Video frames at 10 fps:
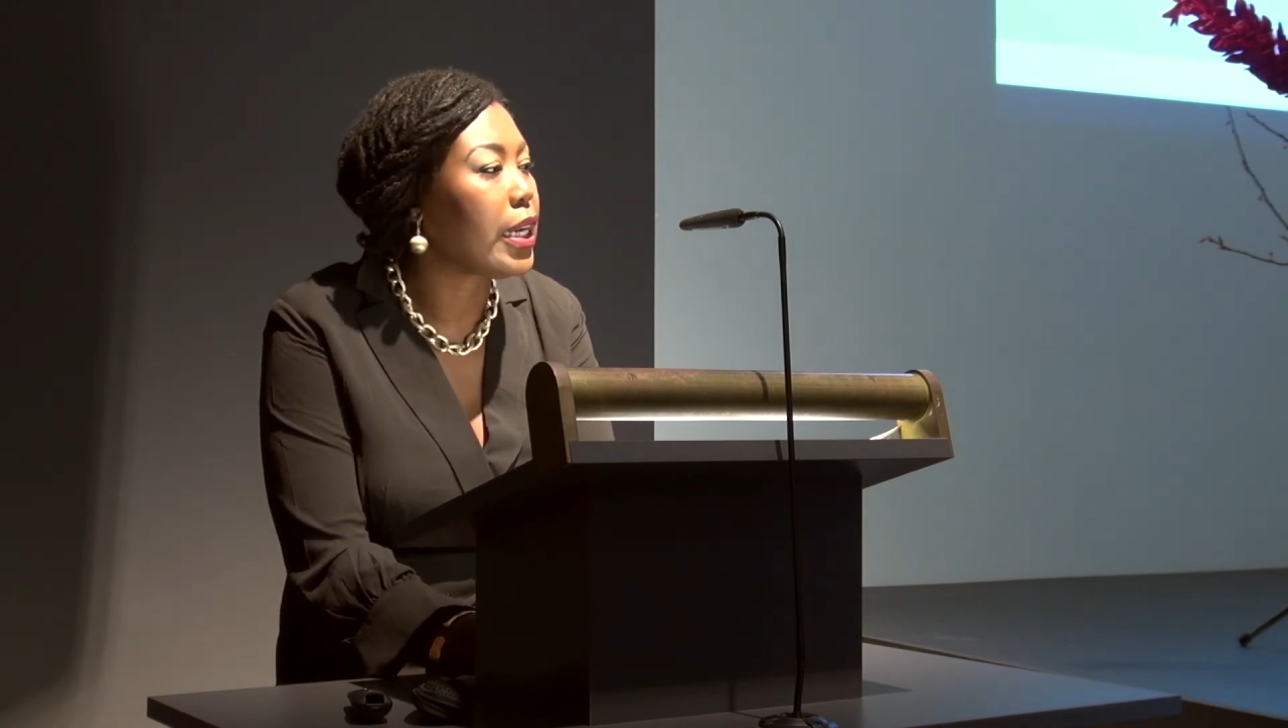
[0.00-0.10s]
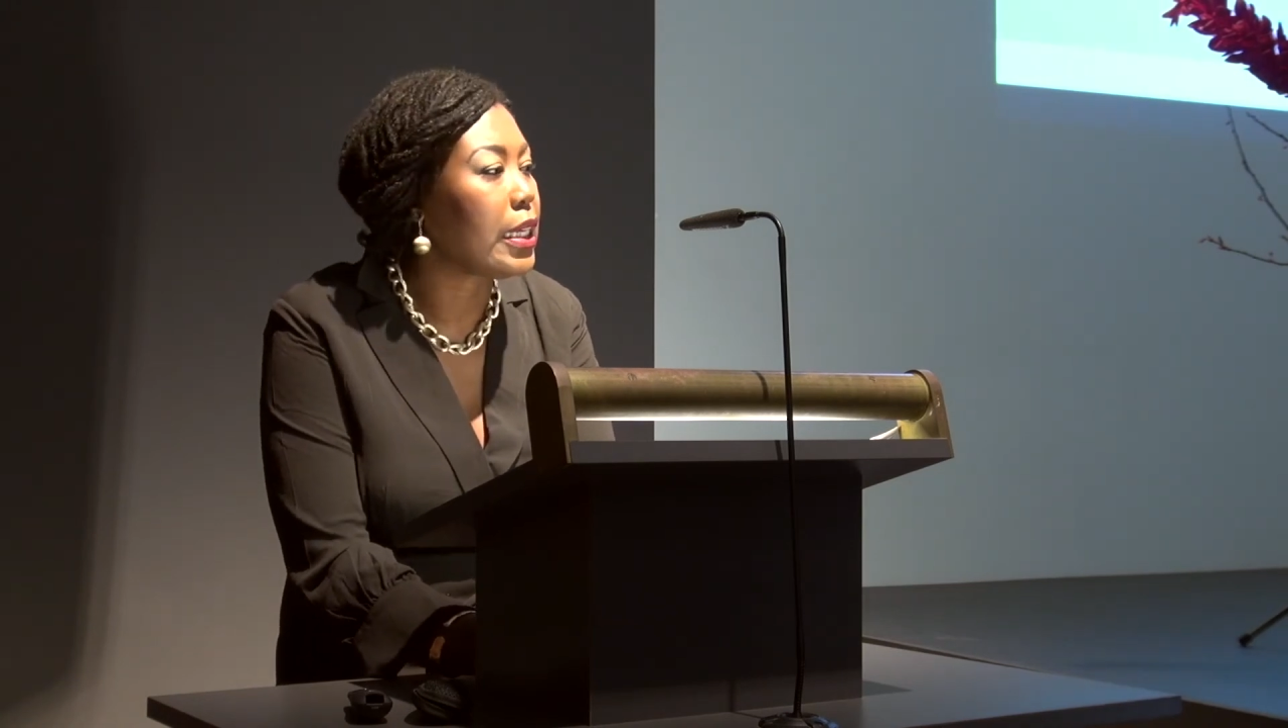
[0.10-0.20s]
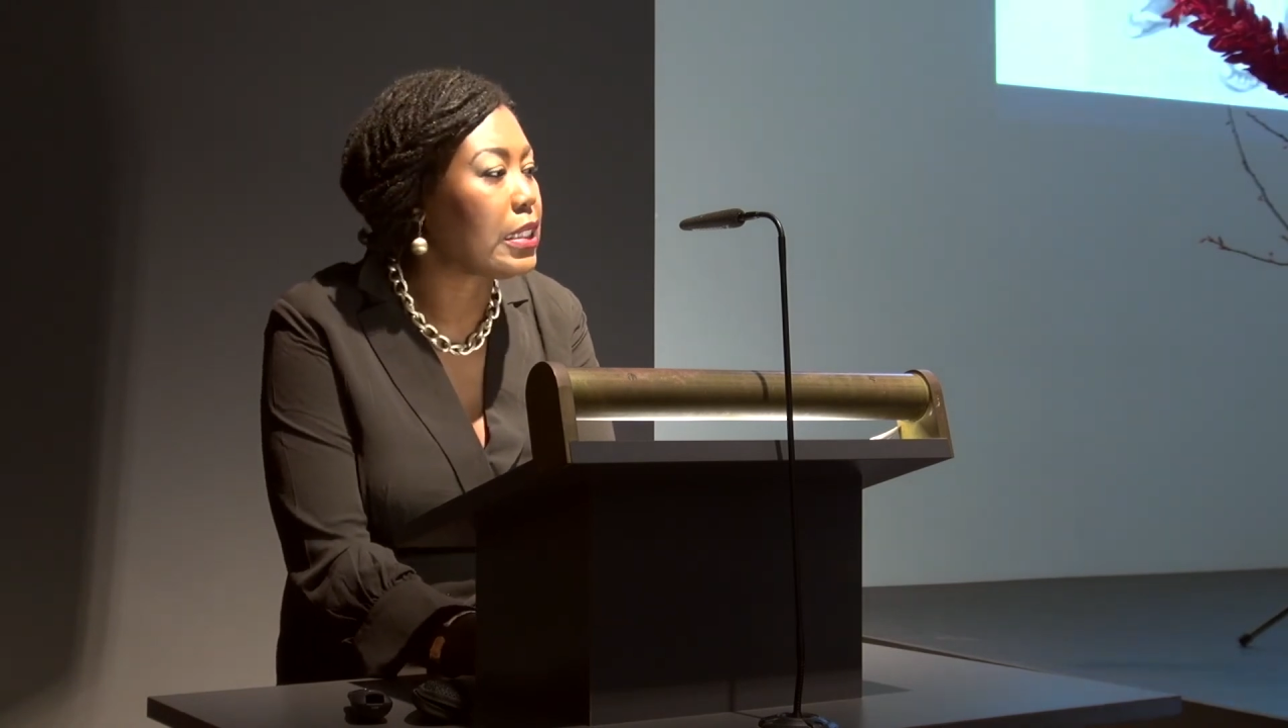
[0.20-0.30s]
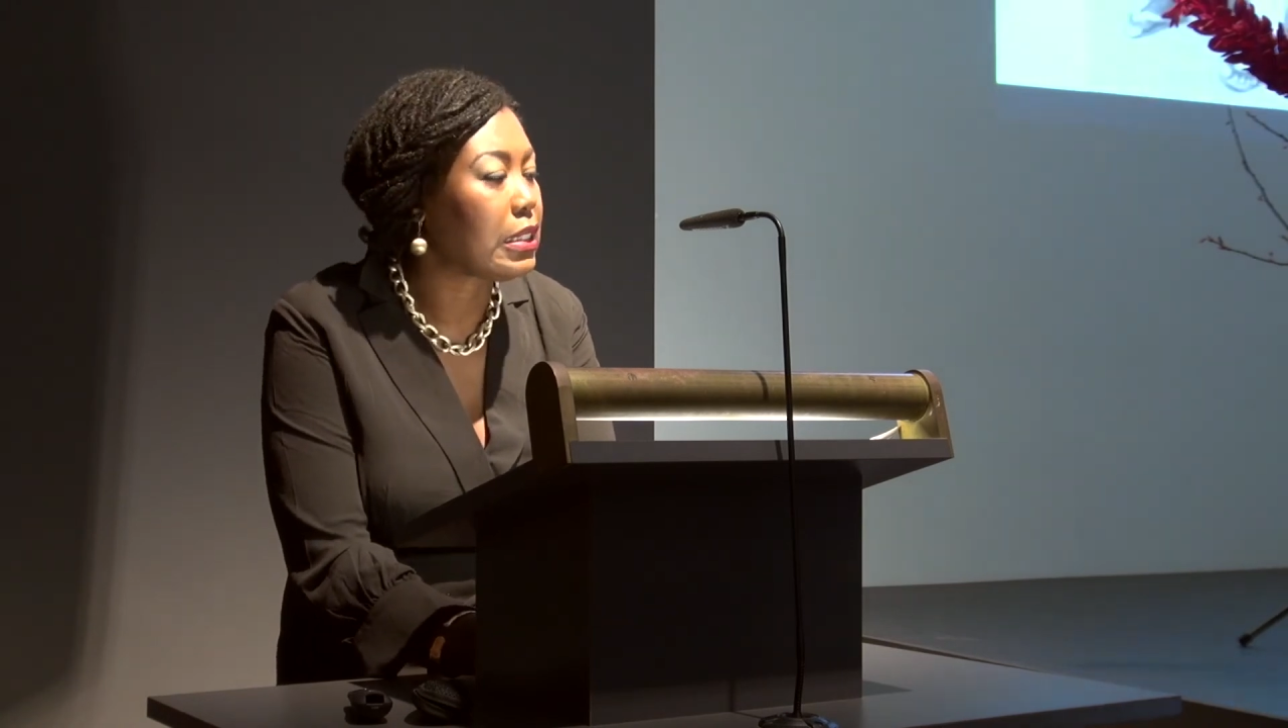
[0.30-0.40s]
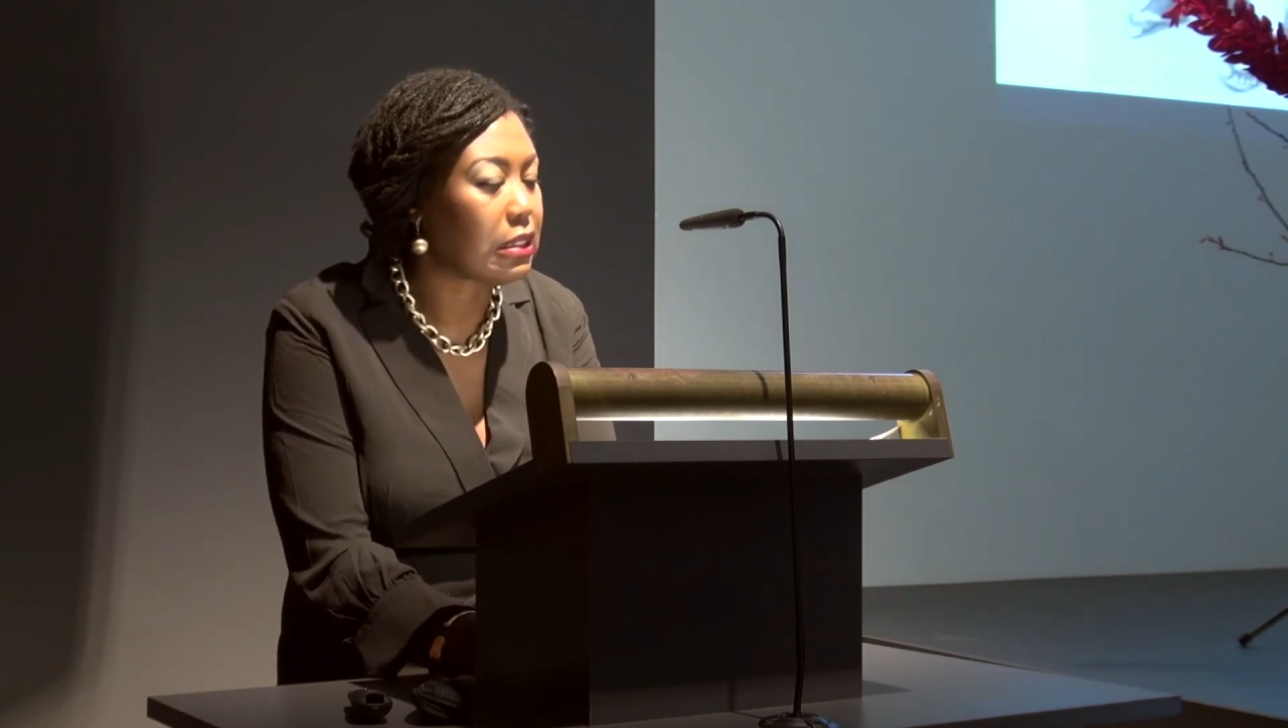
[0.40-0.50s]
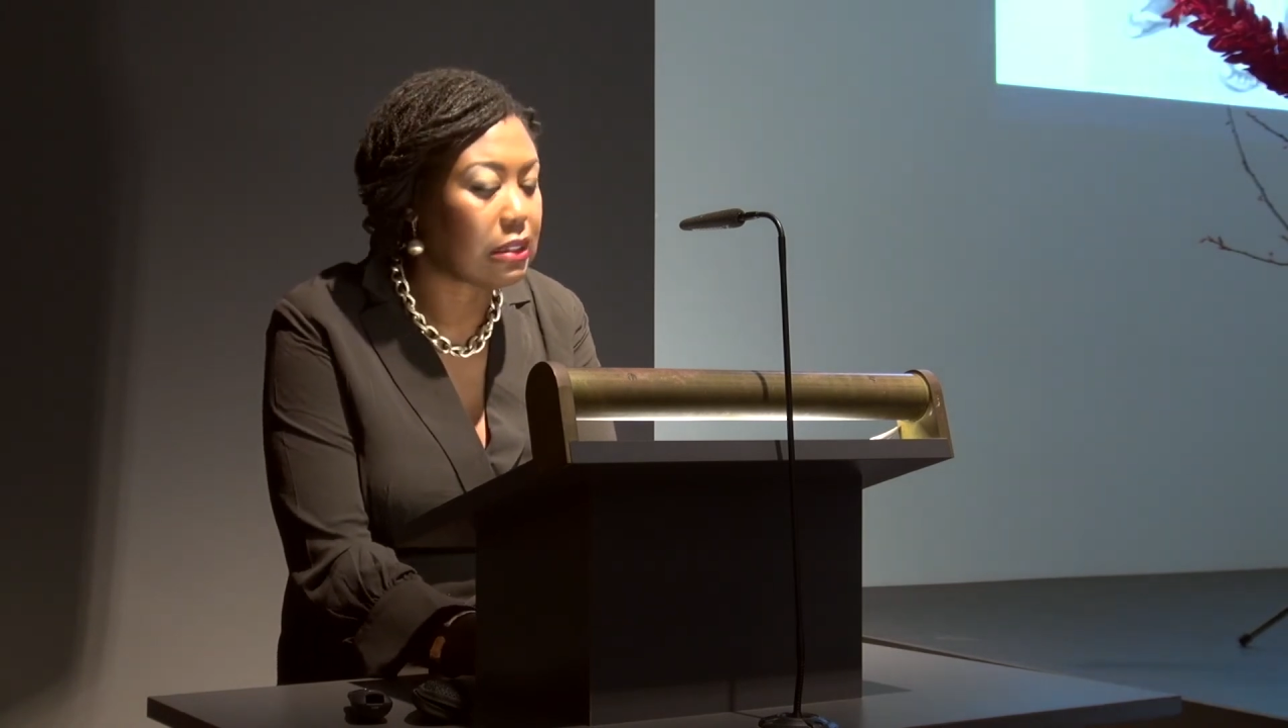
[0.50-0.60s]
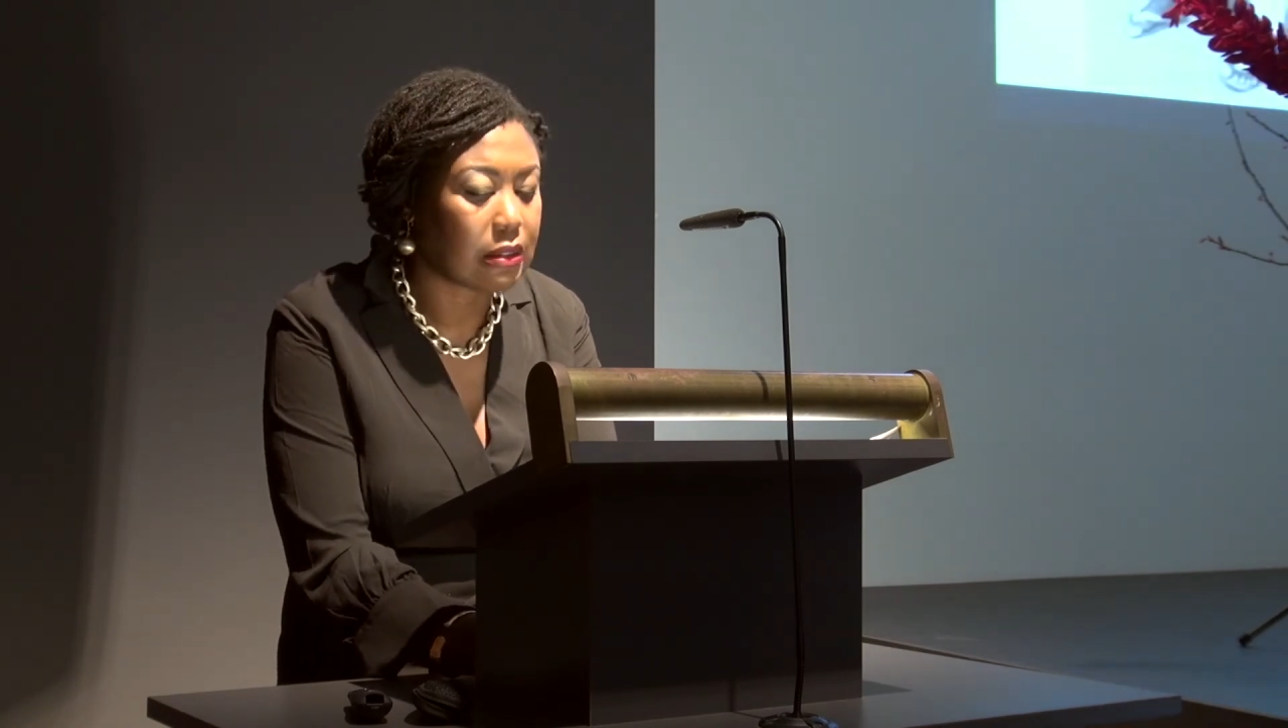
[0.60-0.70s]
it.